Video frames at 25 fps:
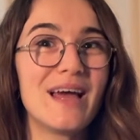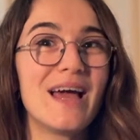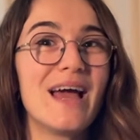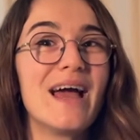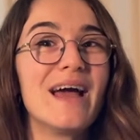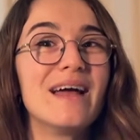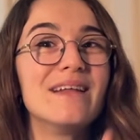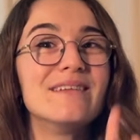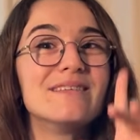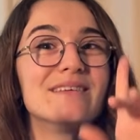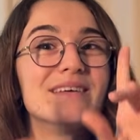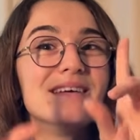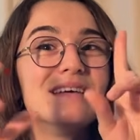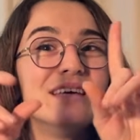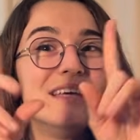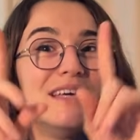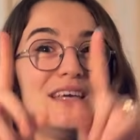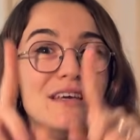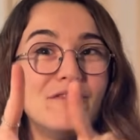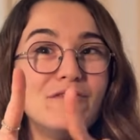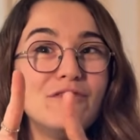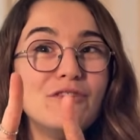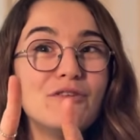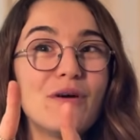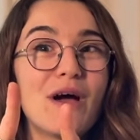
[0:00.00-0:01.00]
And
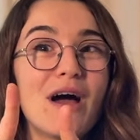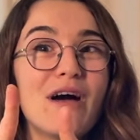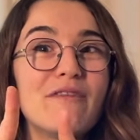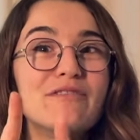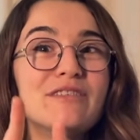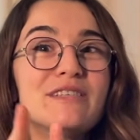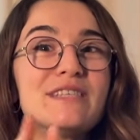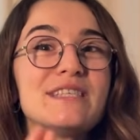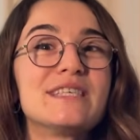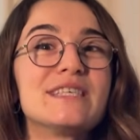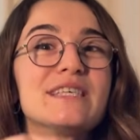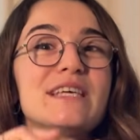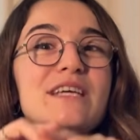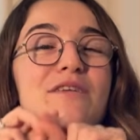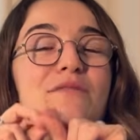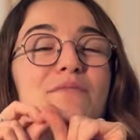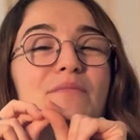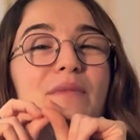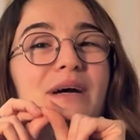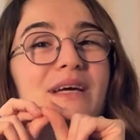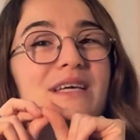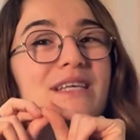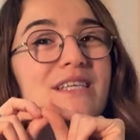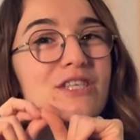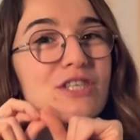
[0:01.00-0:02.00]
if you haven't seen
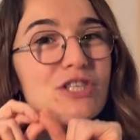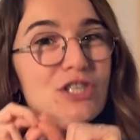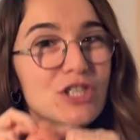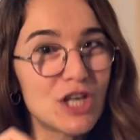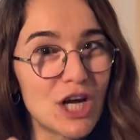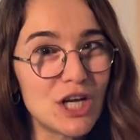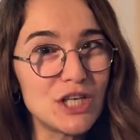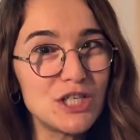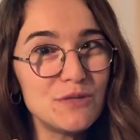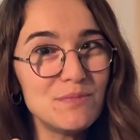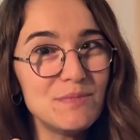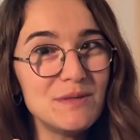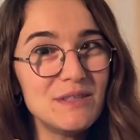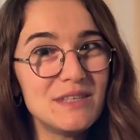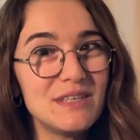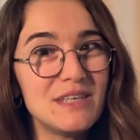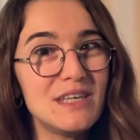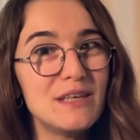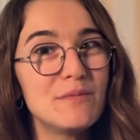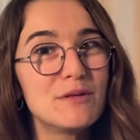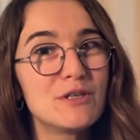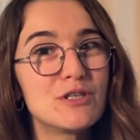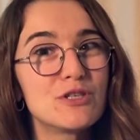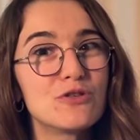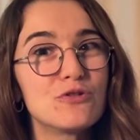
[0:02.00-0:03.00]
my
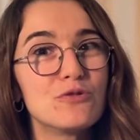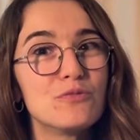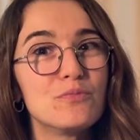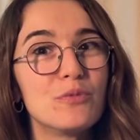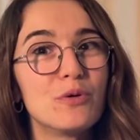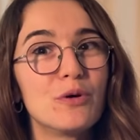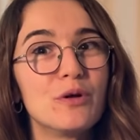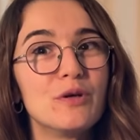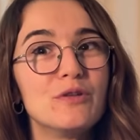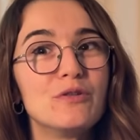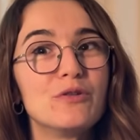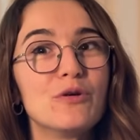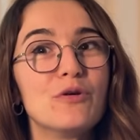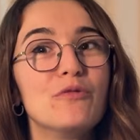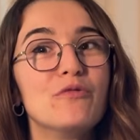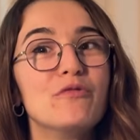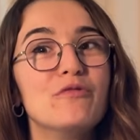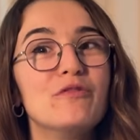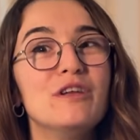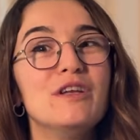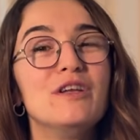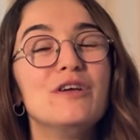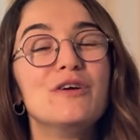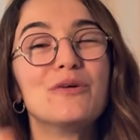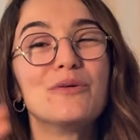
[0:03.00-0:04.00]
ChatGPT Image 2.0
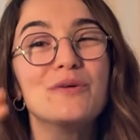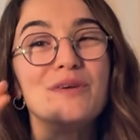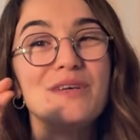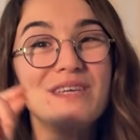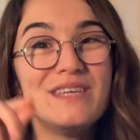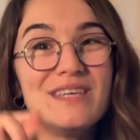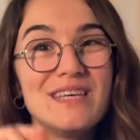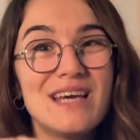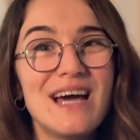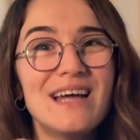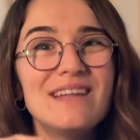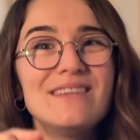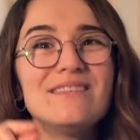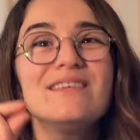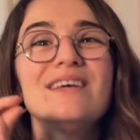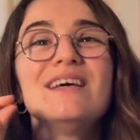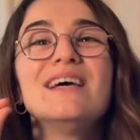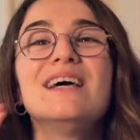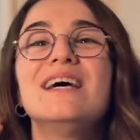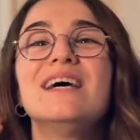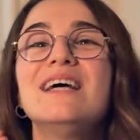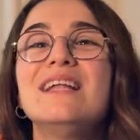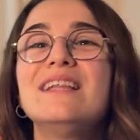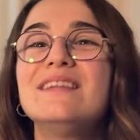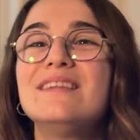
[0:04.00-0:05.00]
video yet,
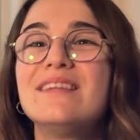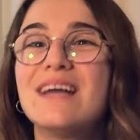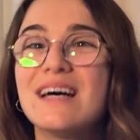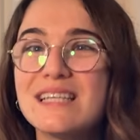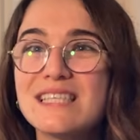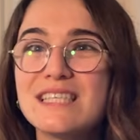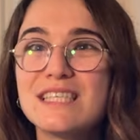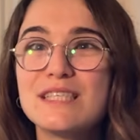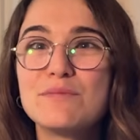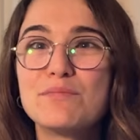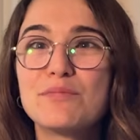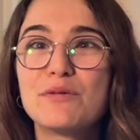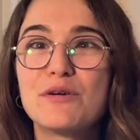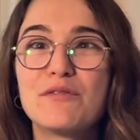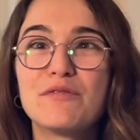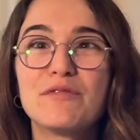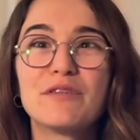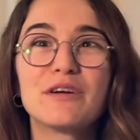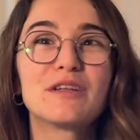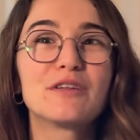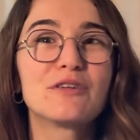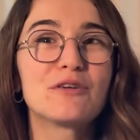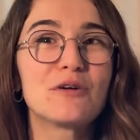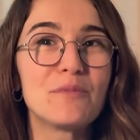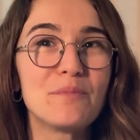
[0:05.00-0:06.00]
that's the
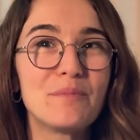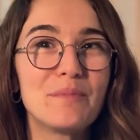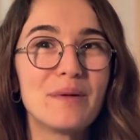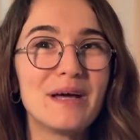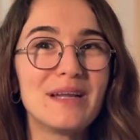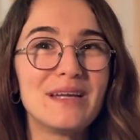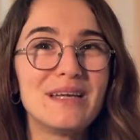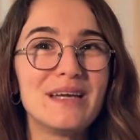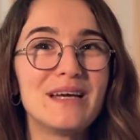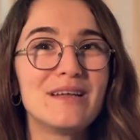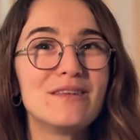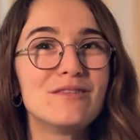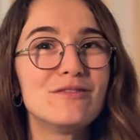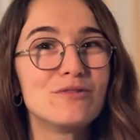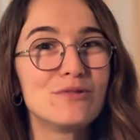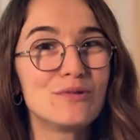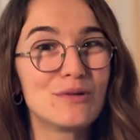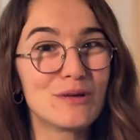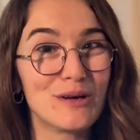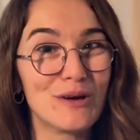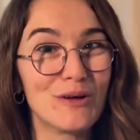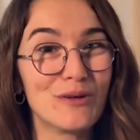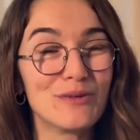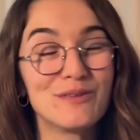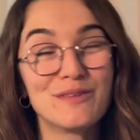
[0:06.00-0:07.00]
perfect companion to
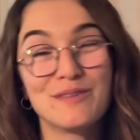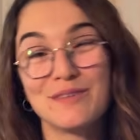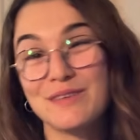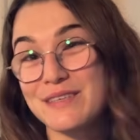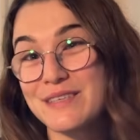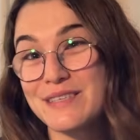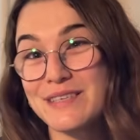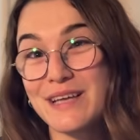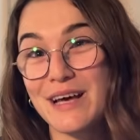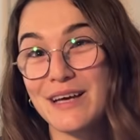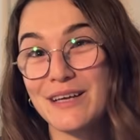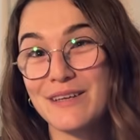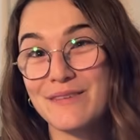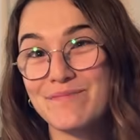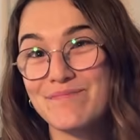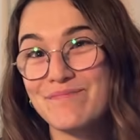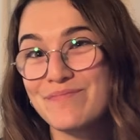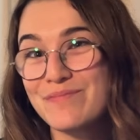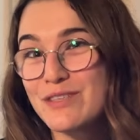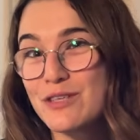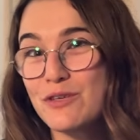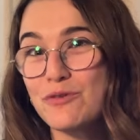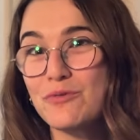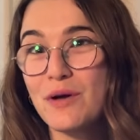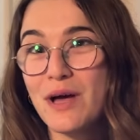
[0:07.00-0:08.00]
Claude Design.
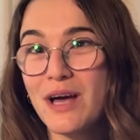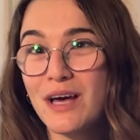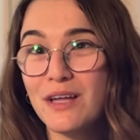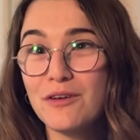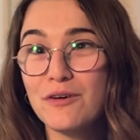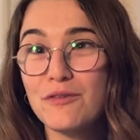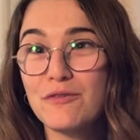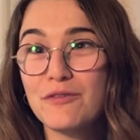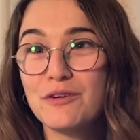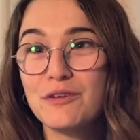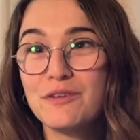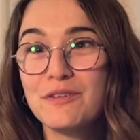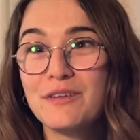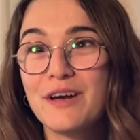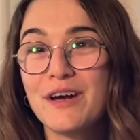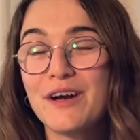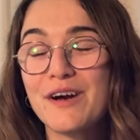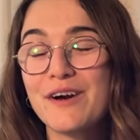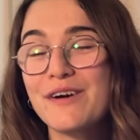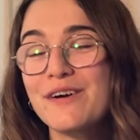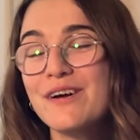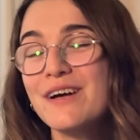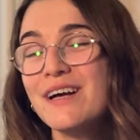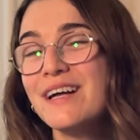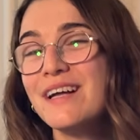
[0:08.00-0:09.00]
So head over
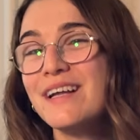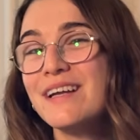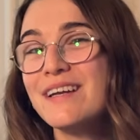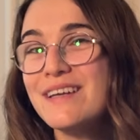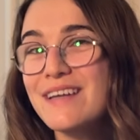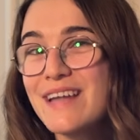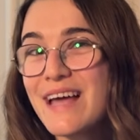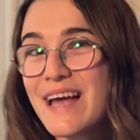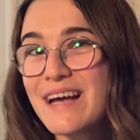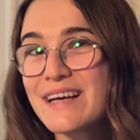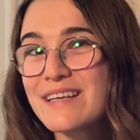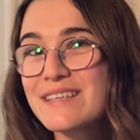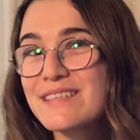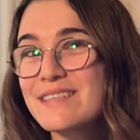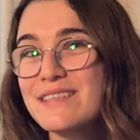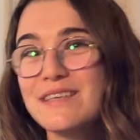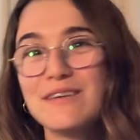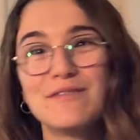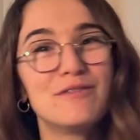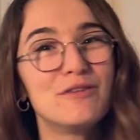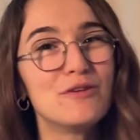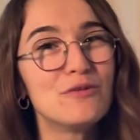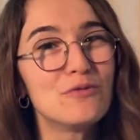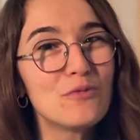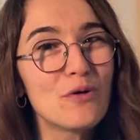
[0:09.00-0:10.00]
there next
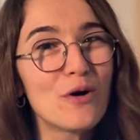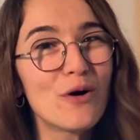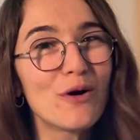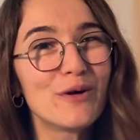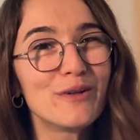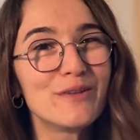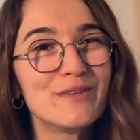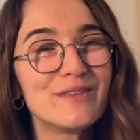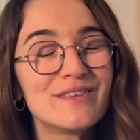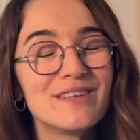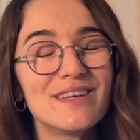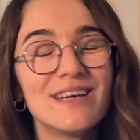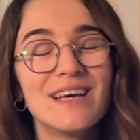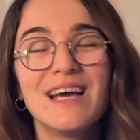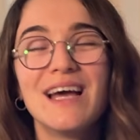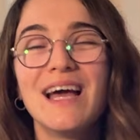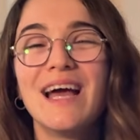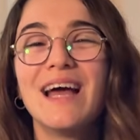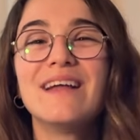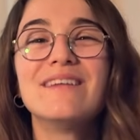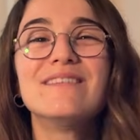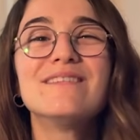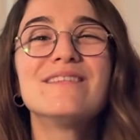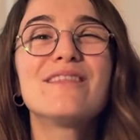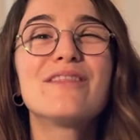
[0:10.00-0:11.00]
if you want.
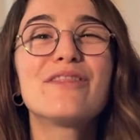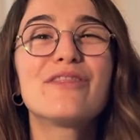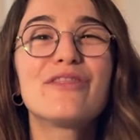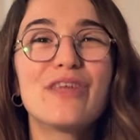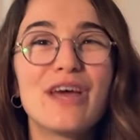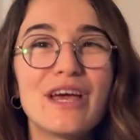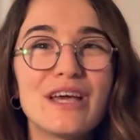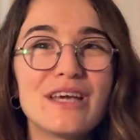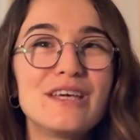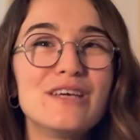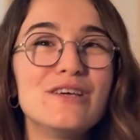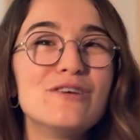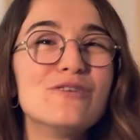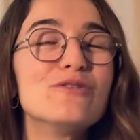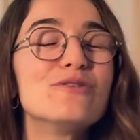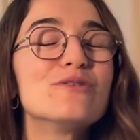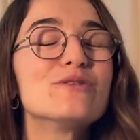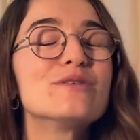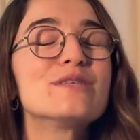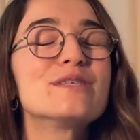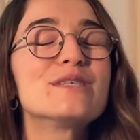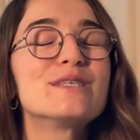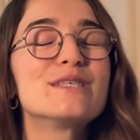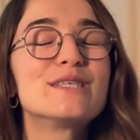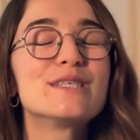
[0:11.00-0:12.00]
And thank you
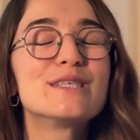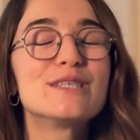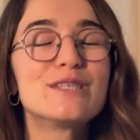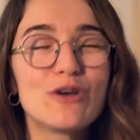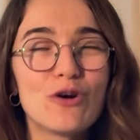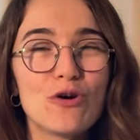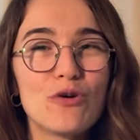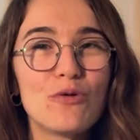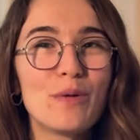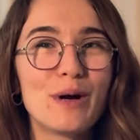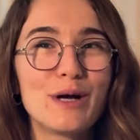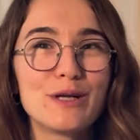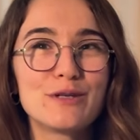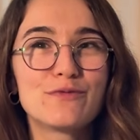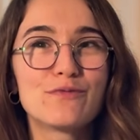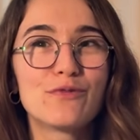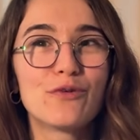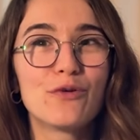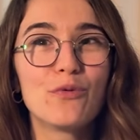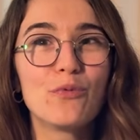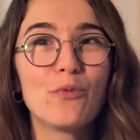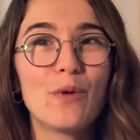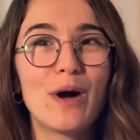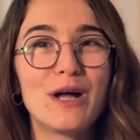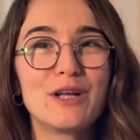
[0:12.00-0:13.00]
so much
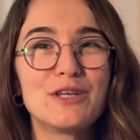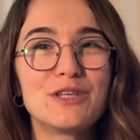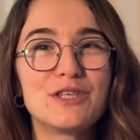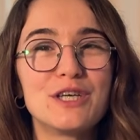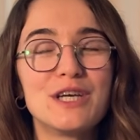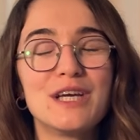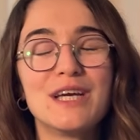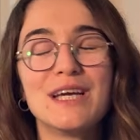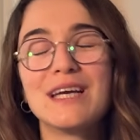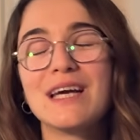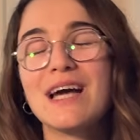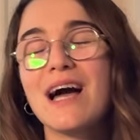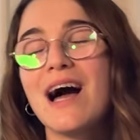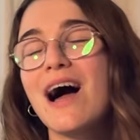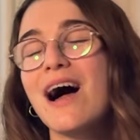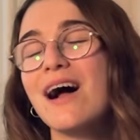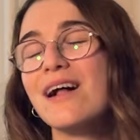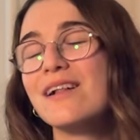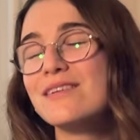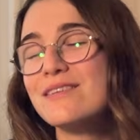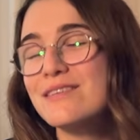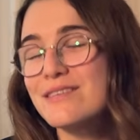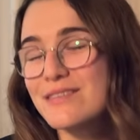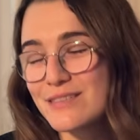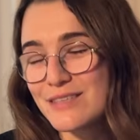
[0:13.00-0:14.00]
for watching.
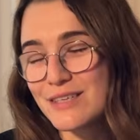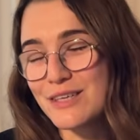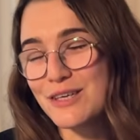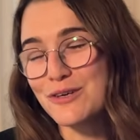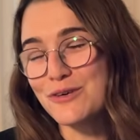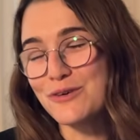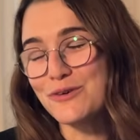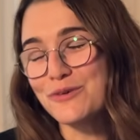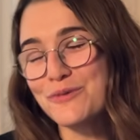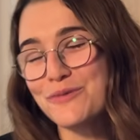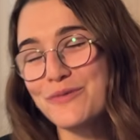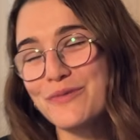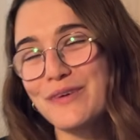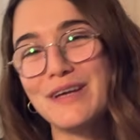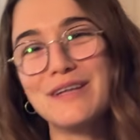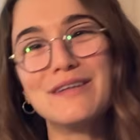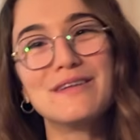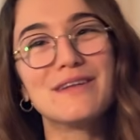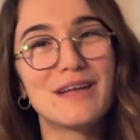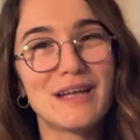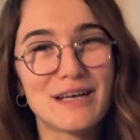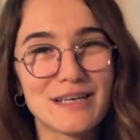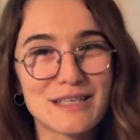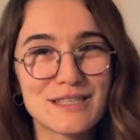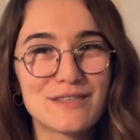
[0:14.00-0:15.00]
I'll see you in
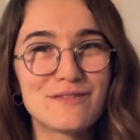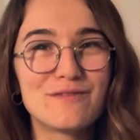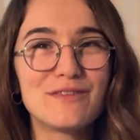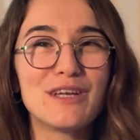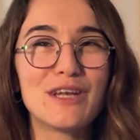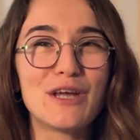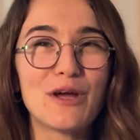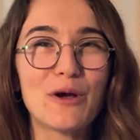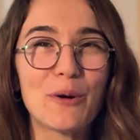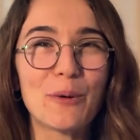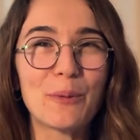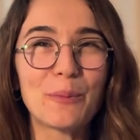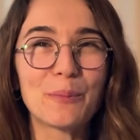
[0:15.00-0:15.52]
the next video.